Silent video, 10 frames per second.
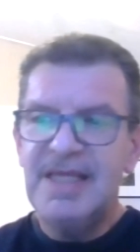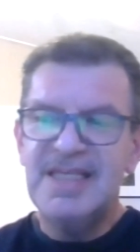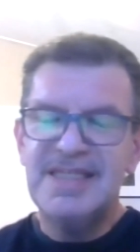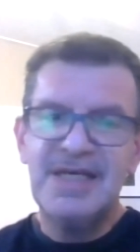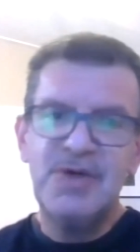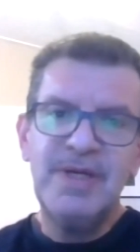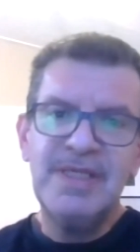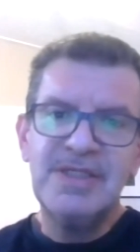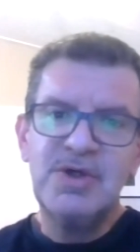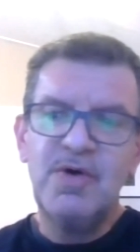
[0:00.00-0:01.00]
The second one
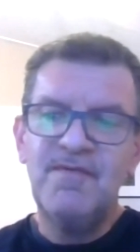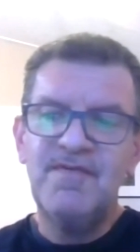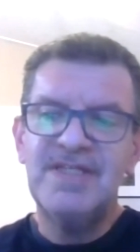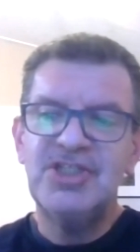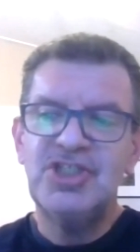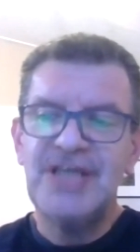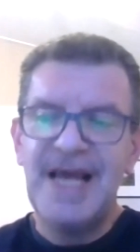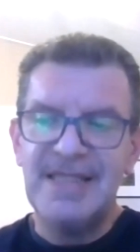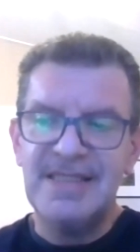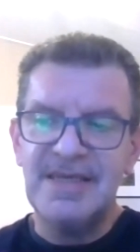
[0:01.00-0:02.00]
is
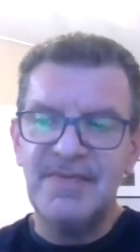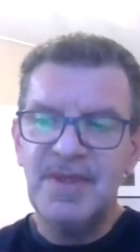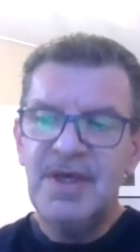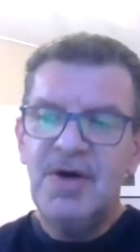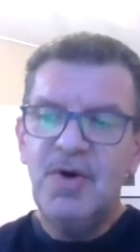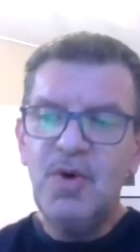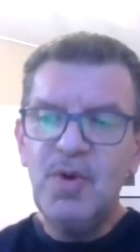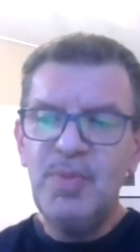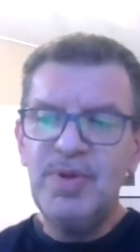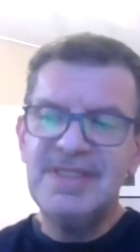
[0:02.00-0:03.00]
confidentiality.
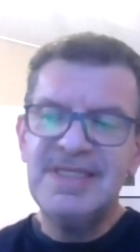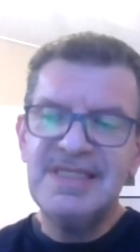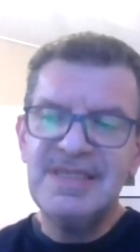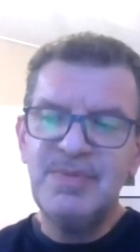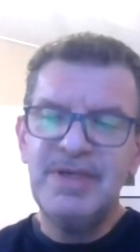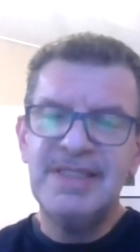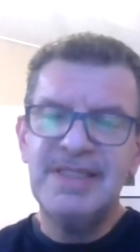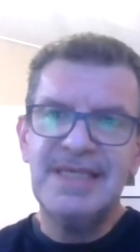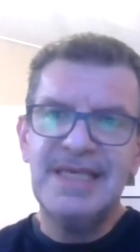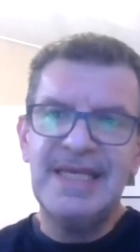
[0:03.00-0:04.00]
All
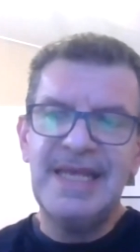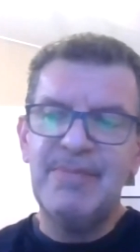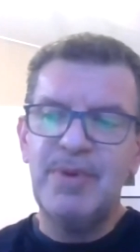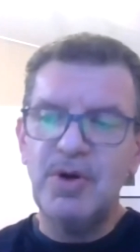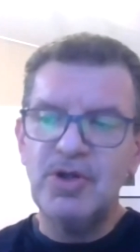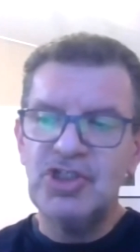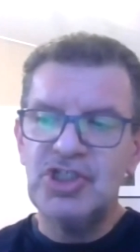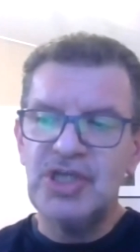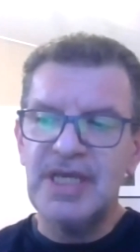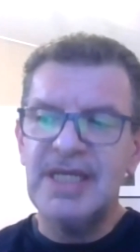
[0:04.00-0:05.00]
participants in a
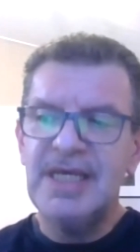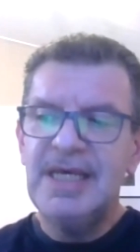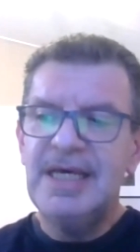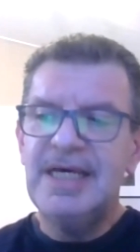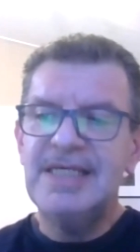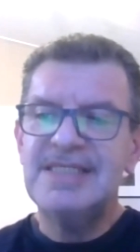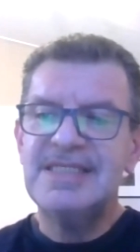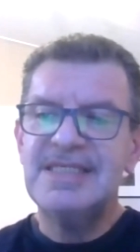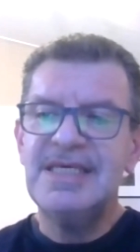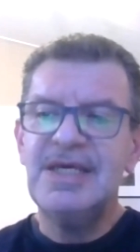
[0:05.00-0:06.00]
blockchain
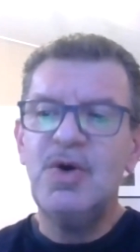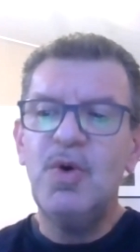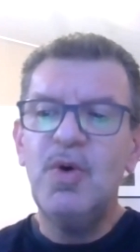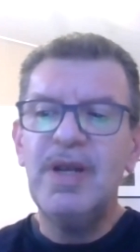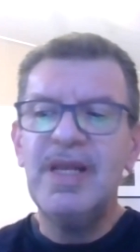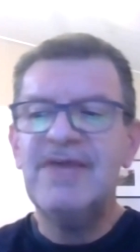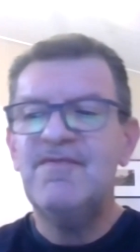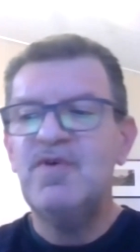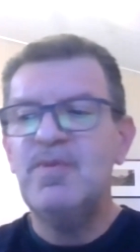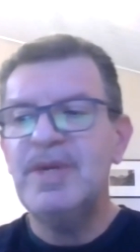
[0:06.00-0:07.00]
see all
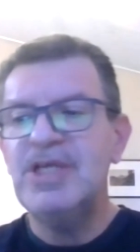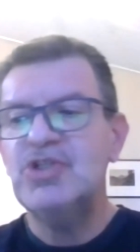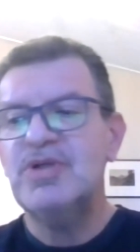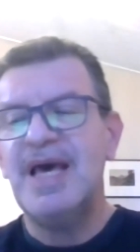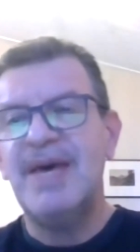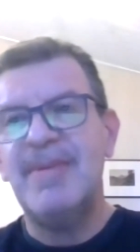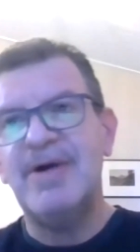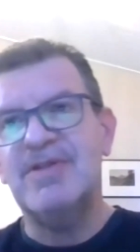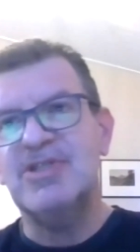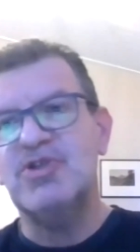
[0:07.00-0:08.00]
information
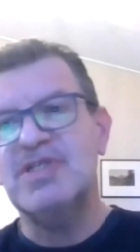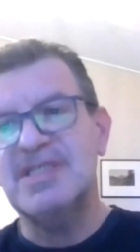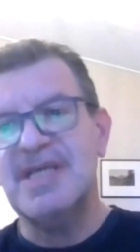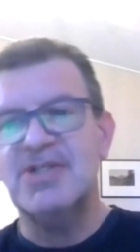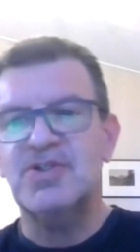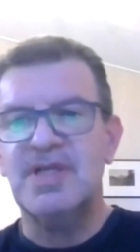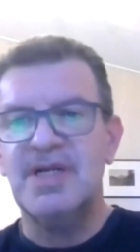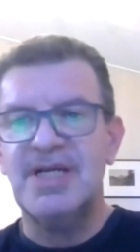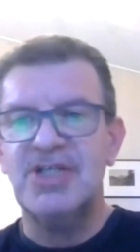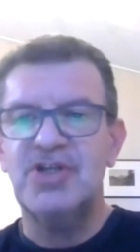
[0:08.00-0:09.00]
about the transactions that
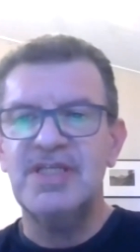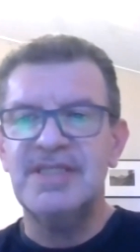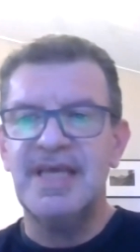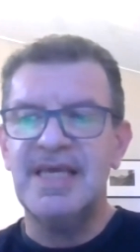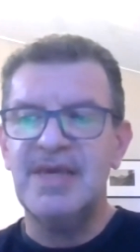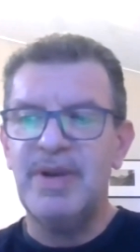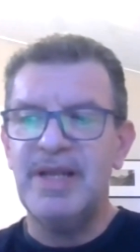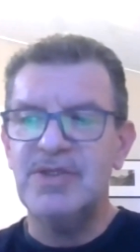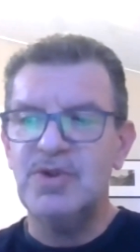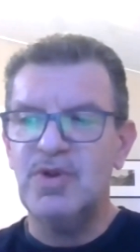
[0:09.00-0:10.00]
are actually taking
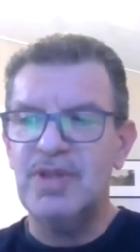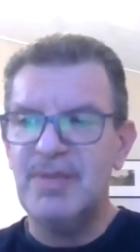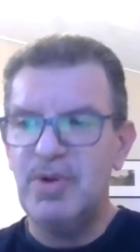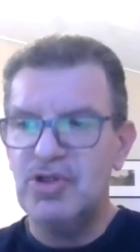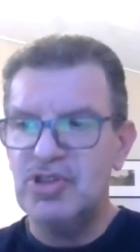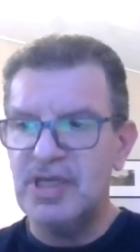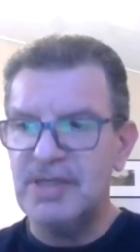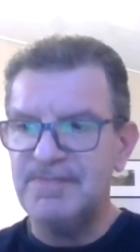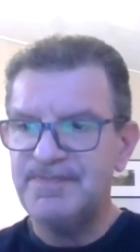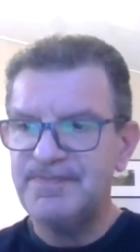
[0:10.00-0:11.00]
place on that blockchain.